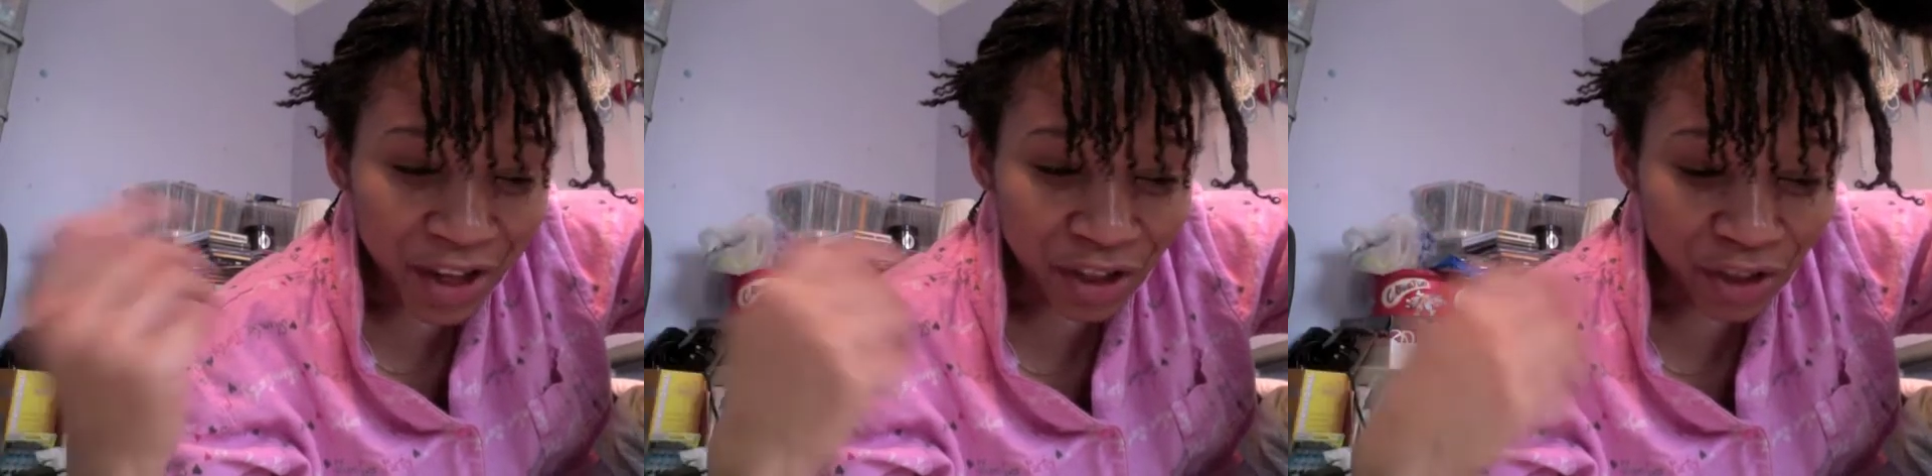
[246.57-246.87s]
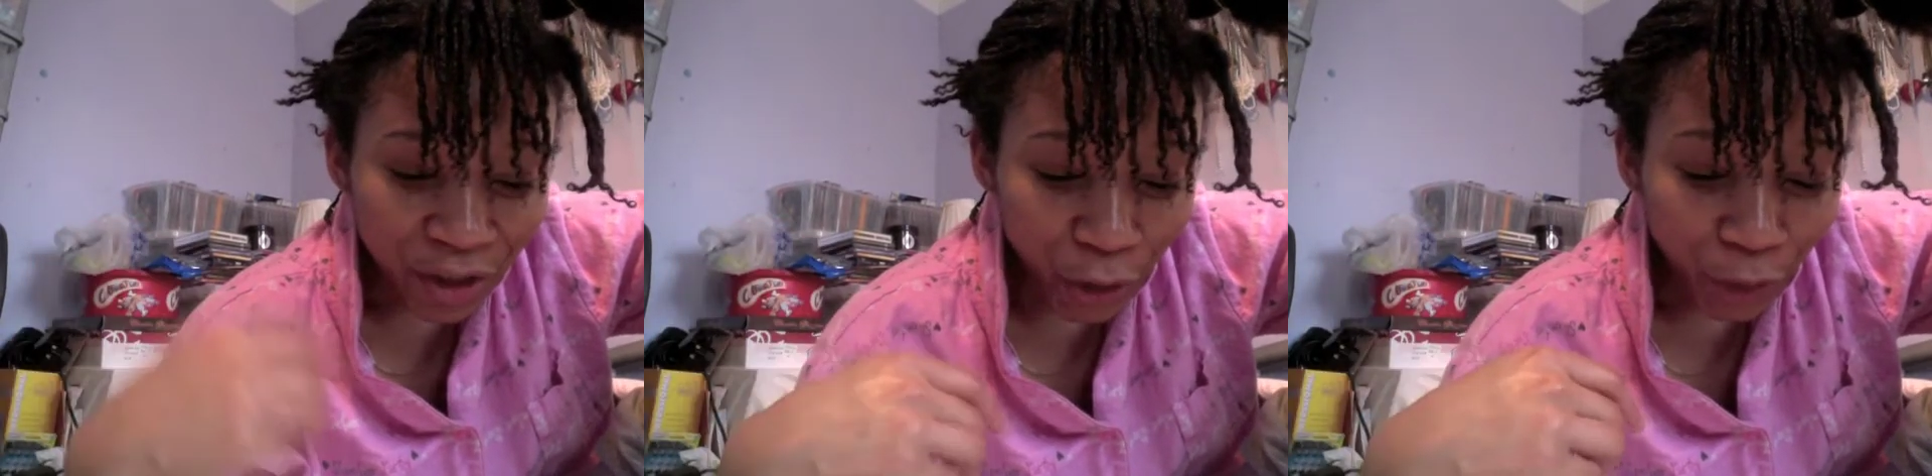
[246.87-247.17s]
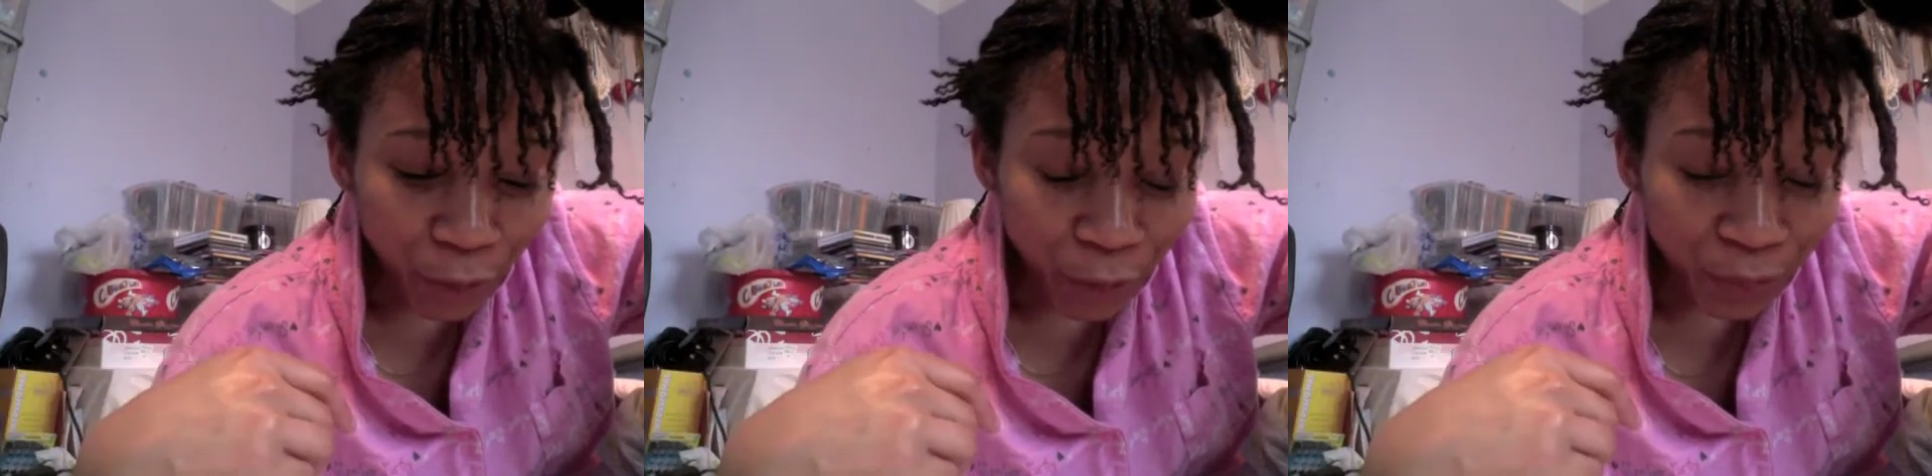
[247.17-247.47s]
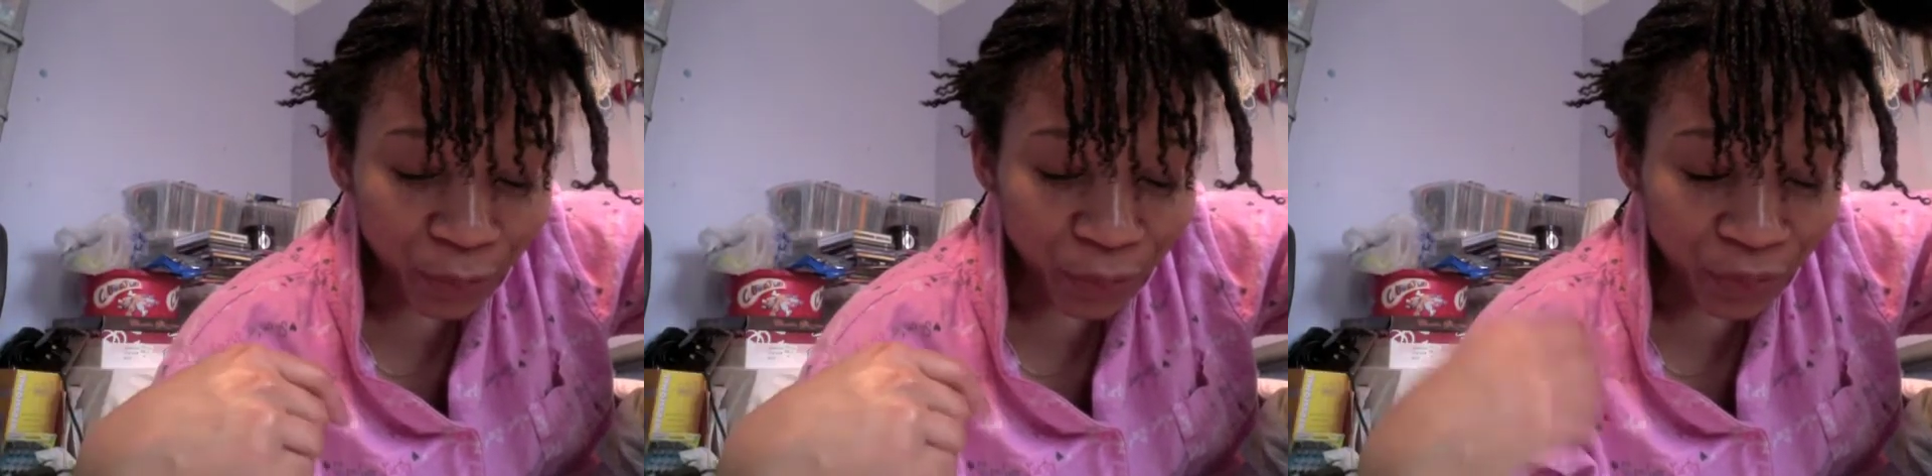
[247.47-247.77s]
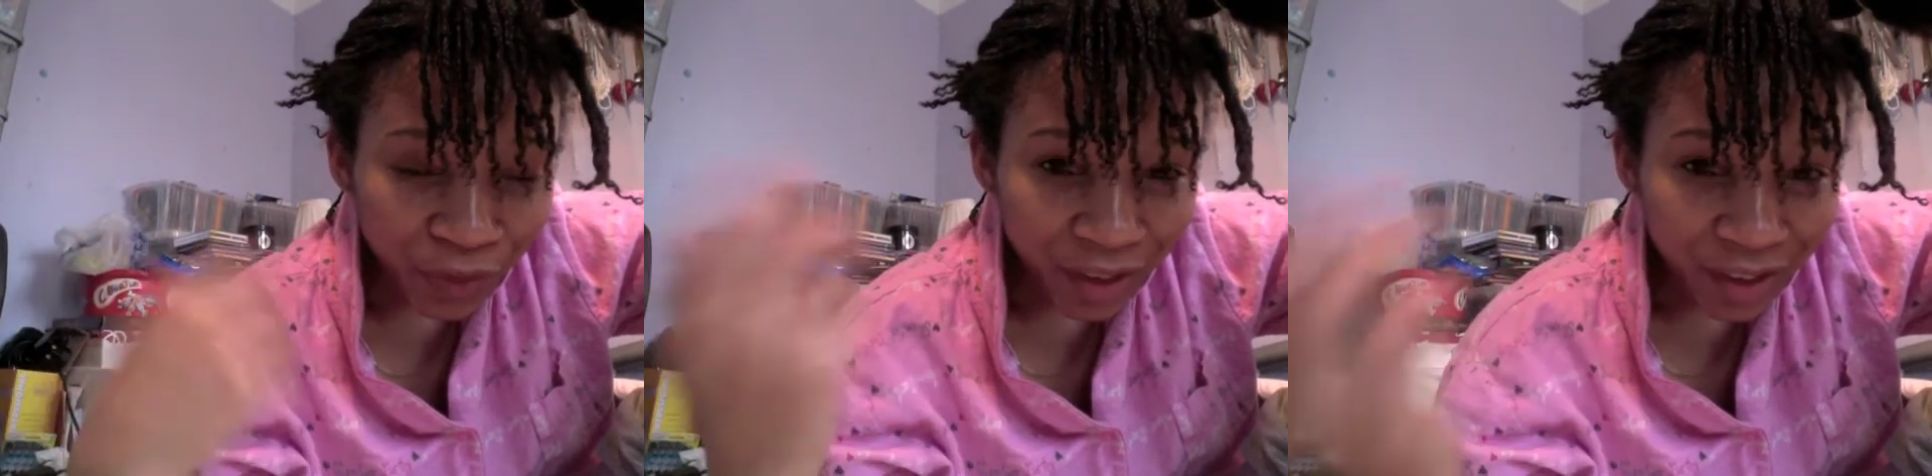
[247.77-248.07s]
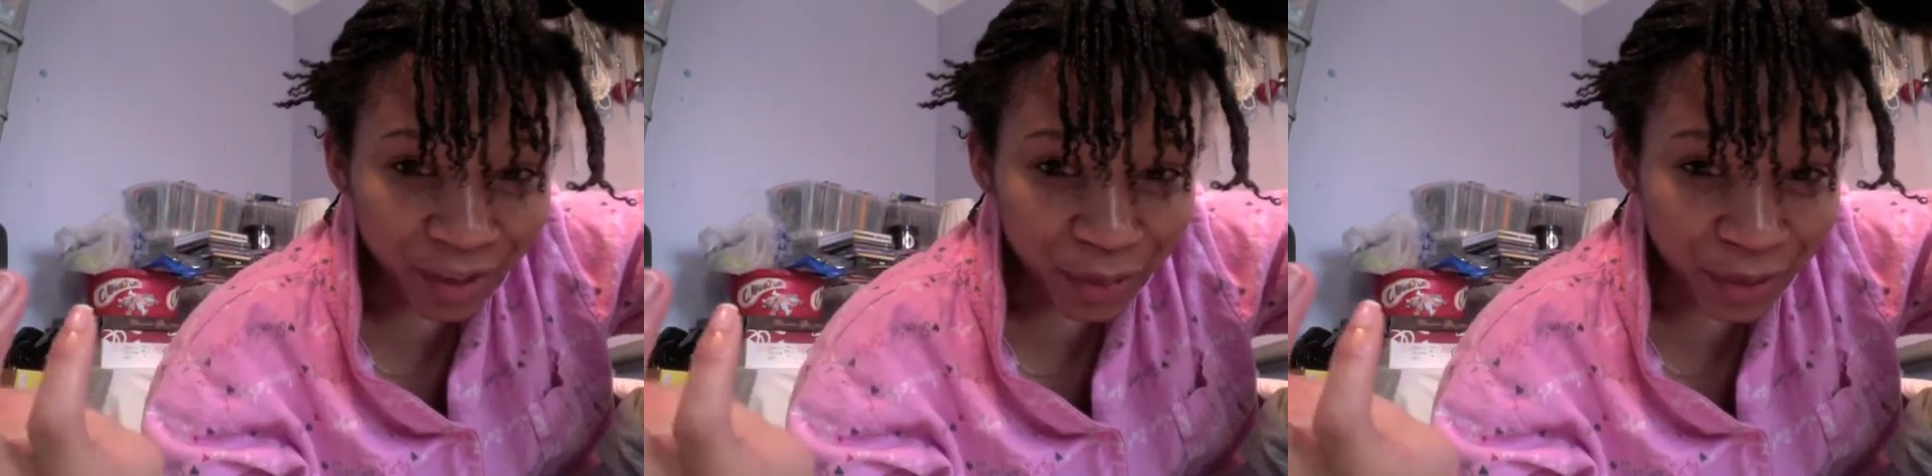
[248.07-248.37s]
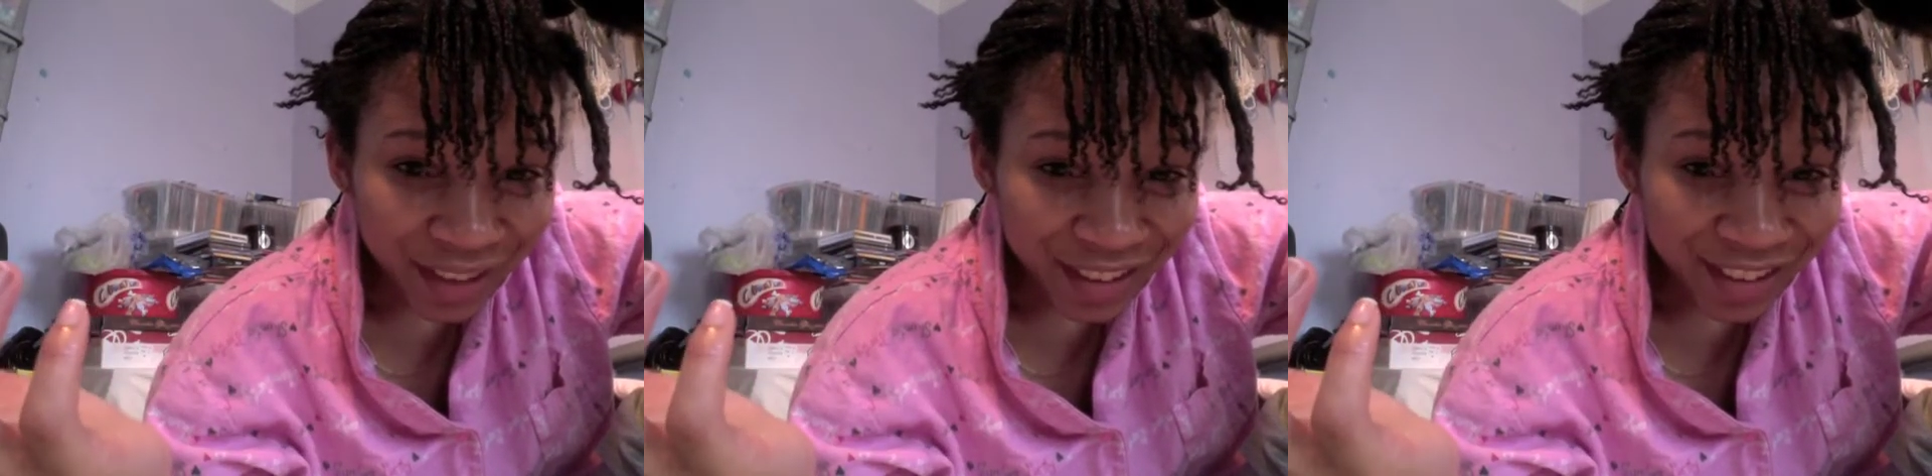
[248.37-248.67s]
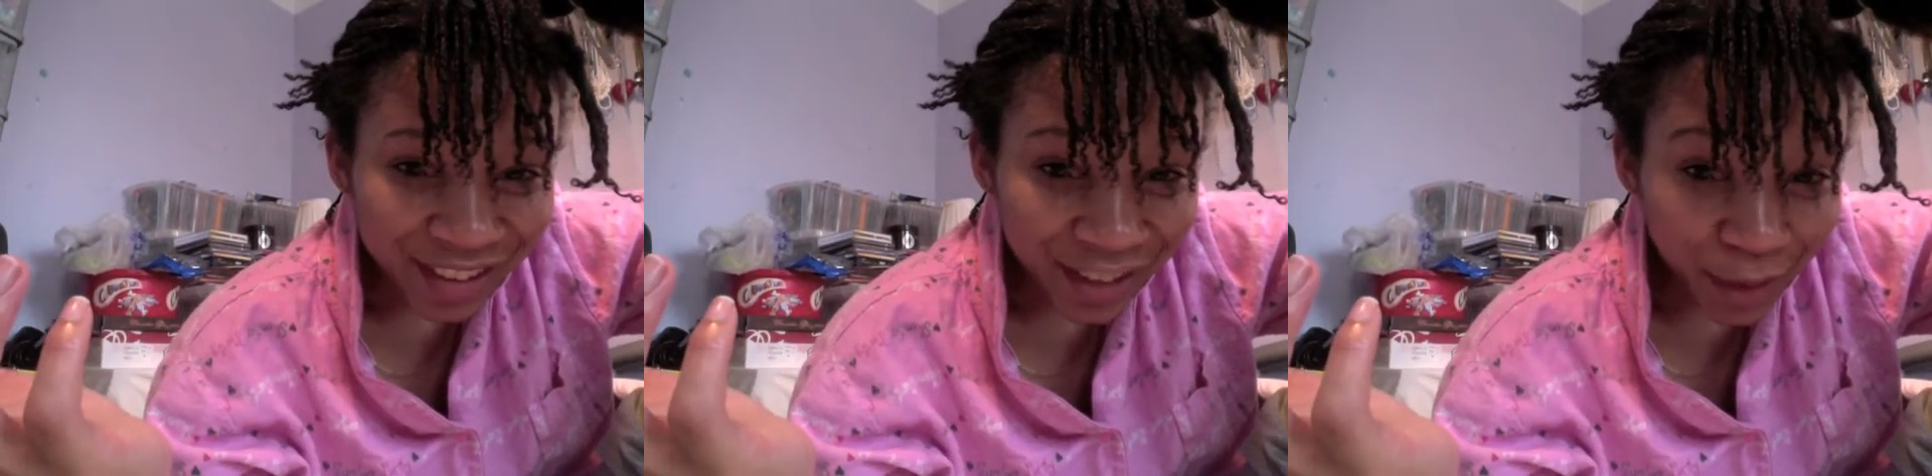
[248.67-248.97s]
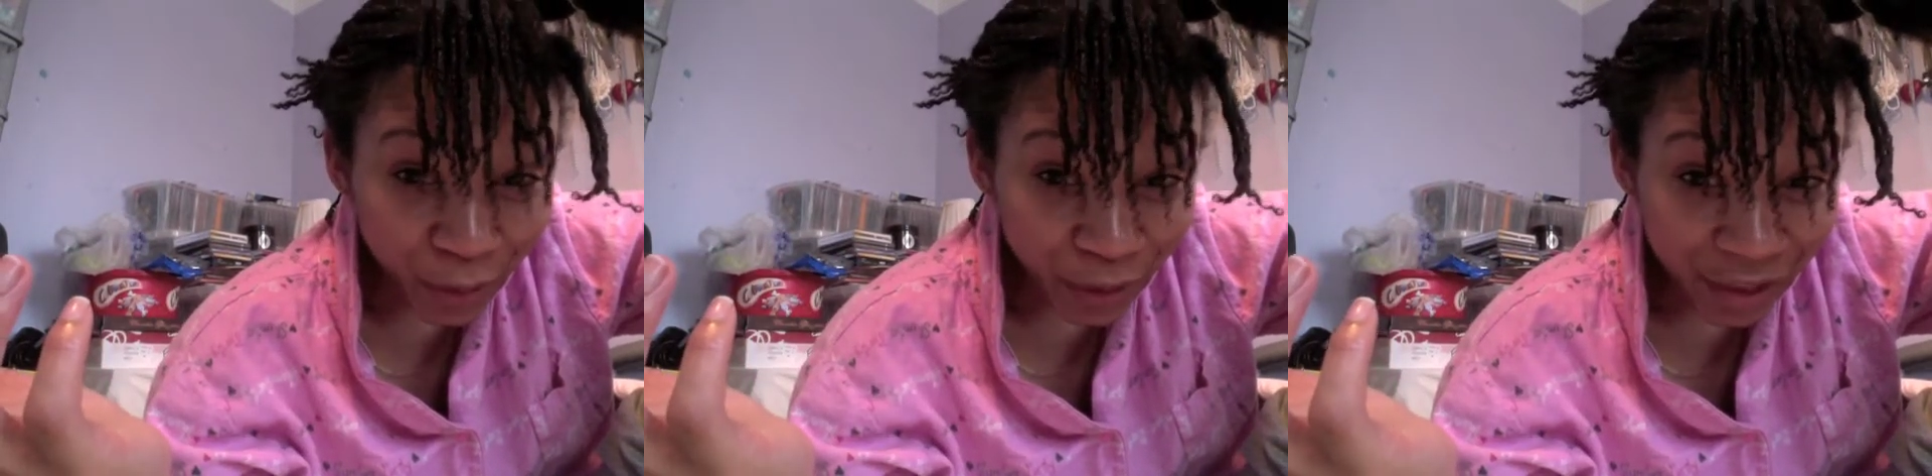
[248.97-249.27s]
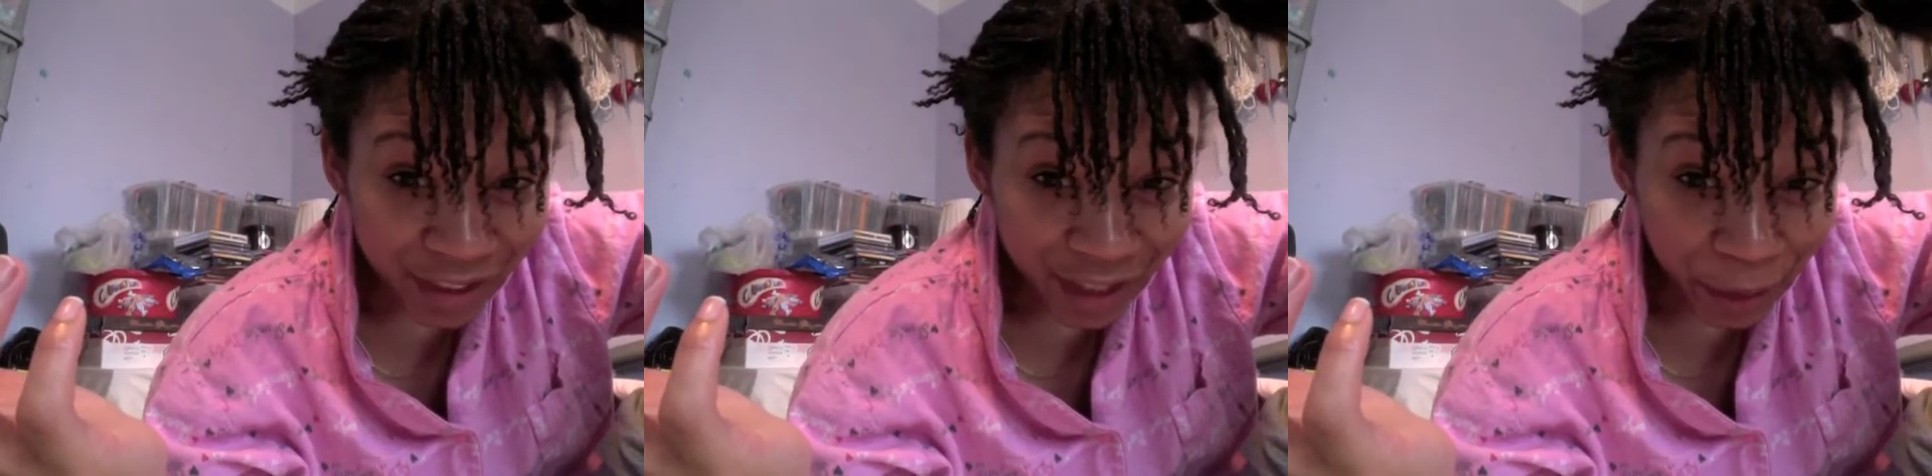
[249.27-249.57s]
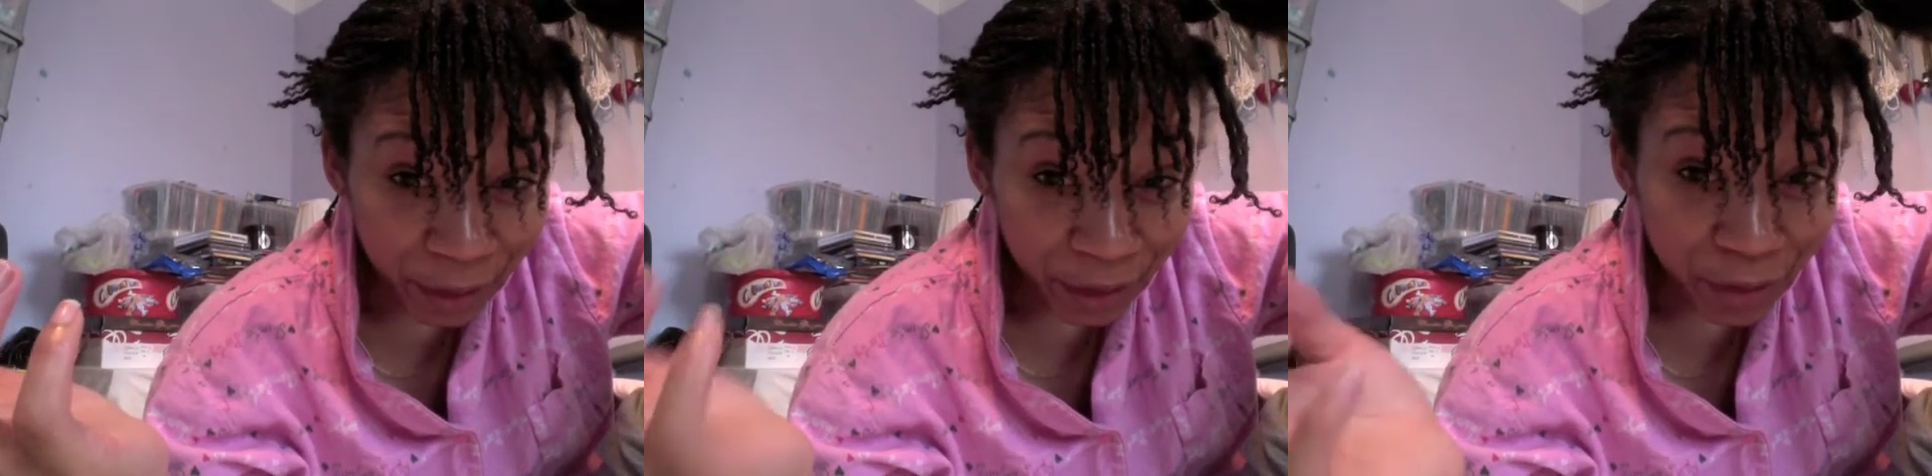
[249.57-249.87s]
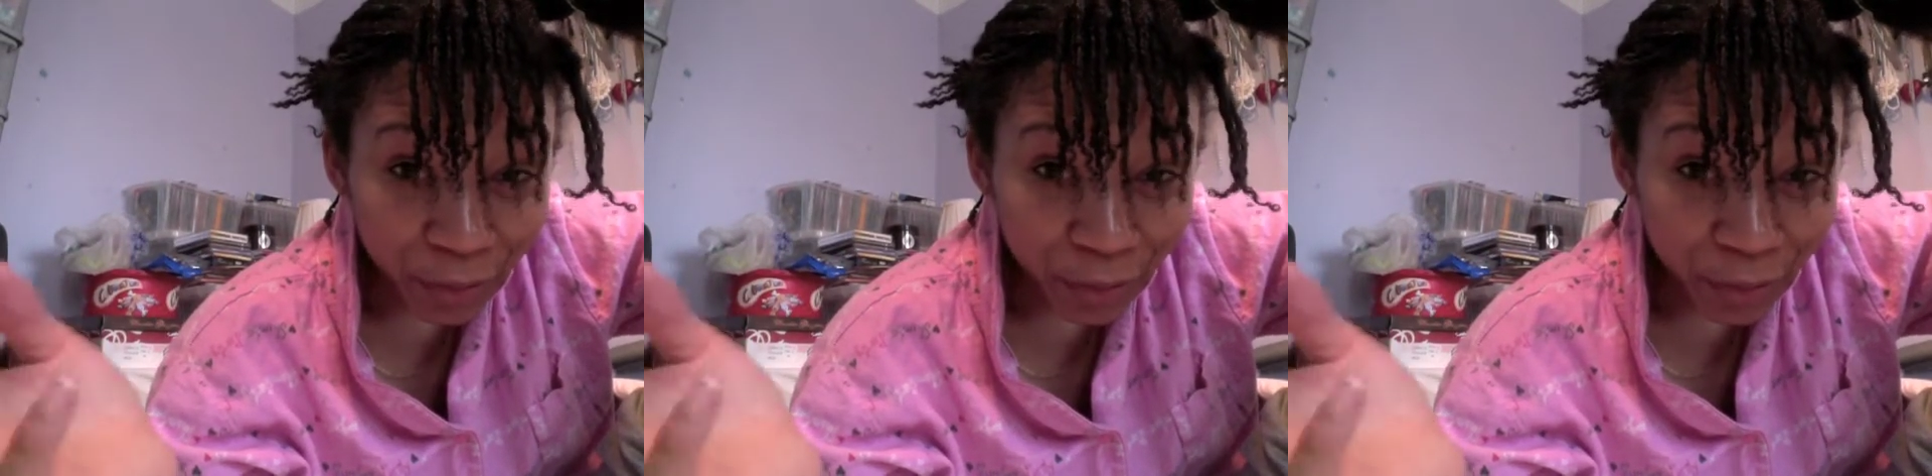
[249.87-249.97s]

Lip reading: So it is what it is and we'll just see how it goes.